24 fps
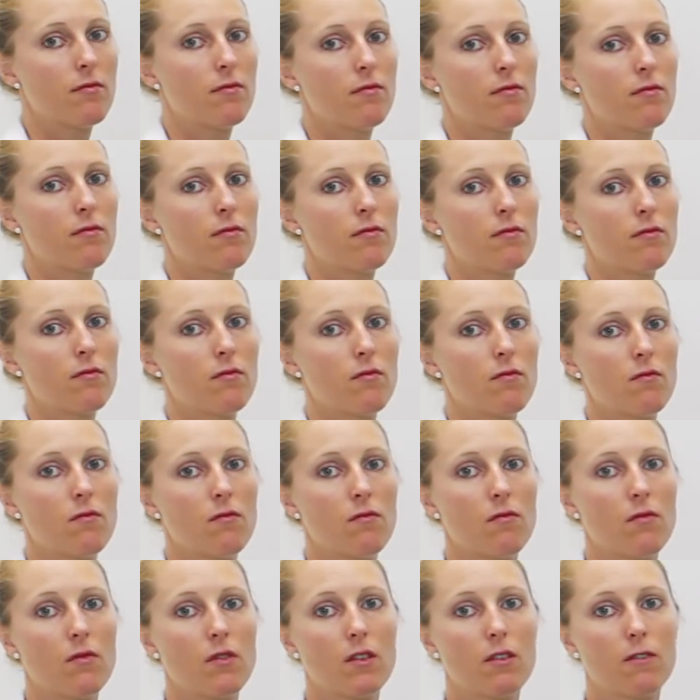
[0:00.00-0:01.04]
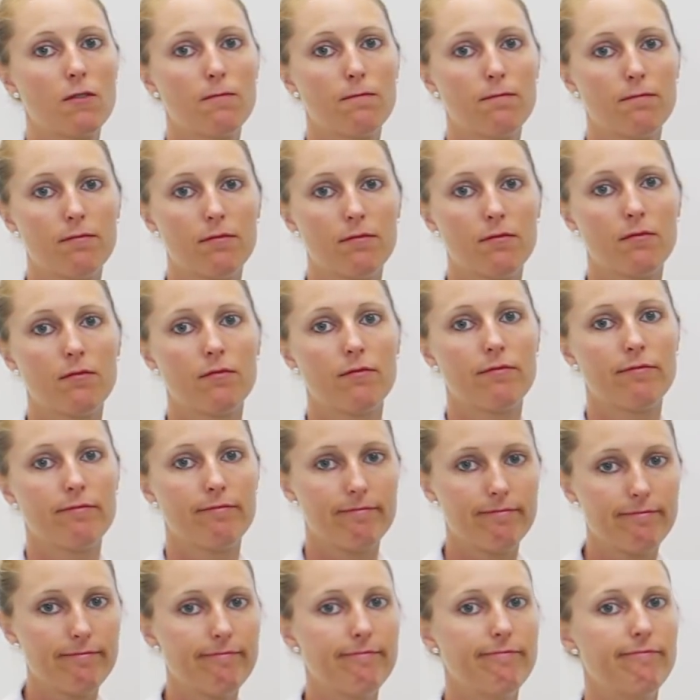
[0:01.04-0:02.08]

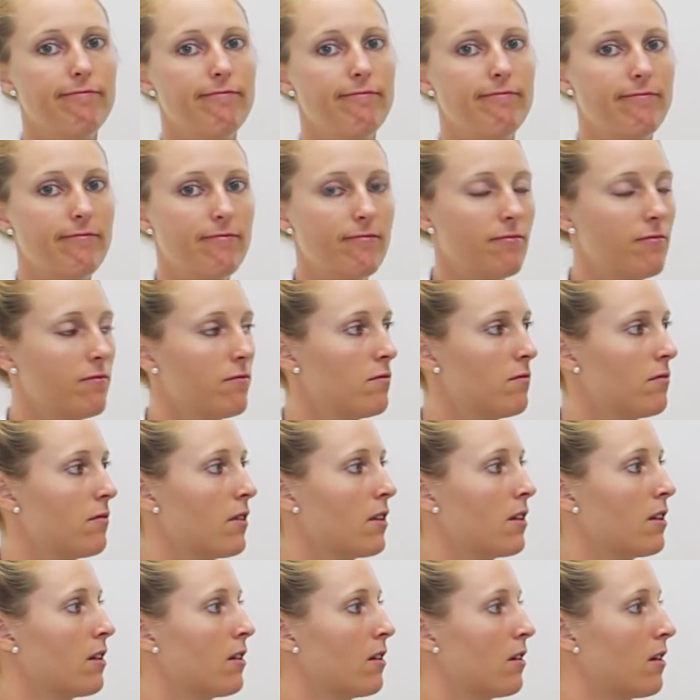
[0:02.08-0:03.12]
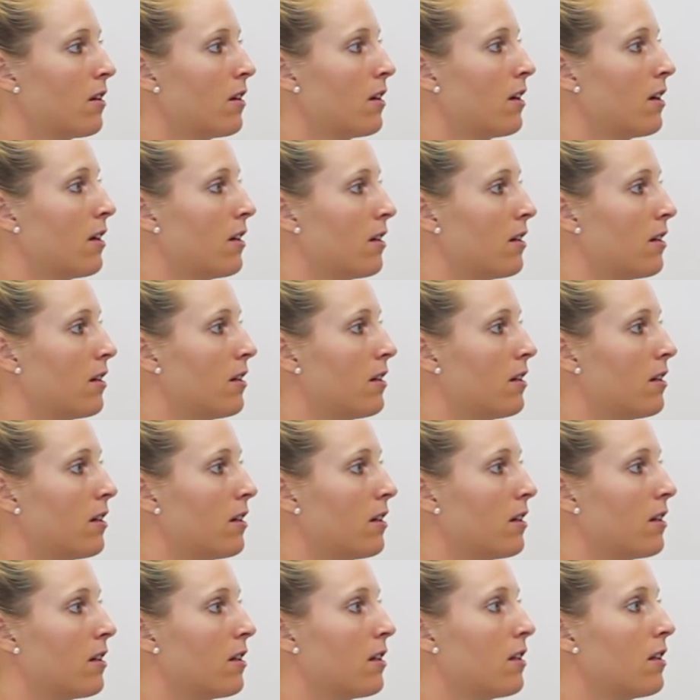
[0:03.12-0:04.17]

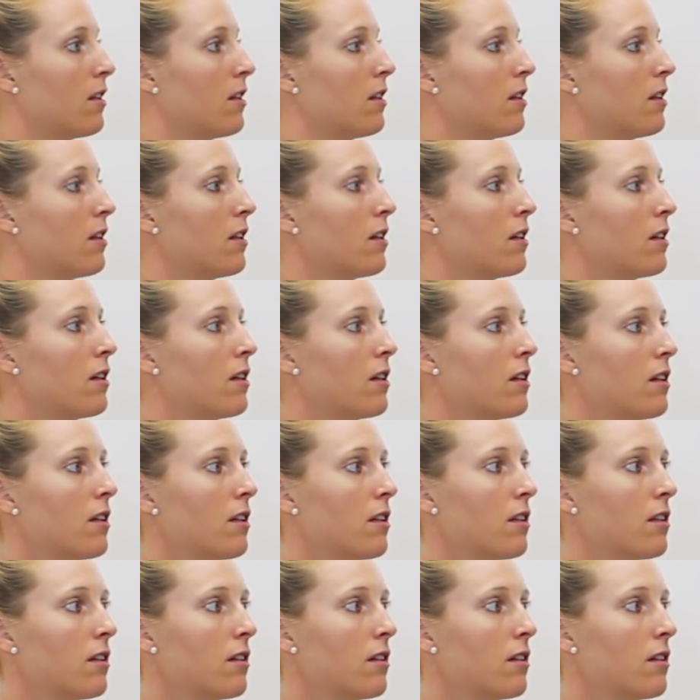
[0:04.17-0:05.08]
[no speech]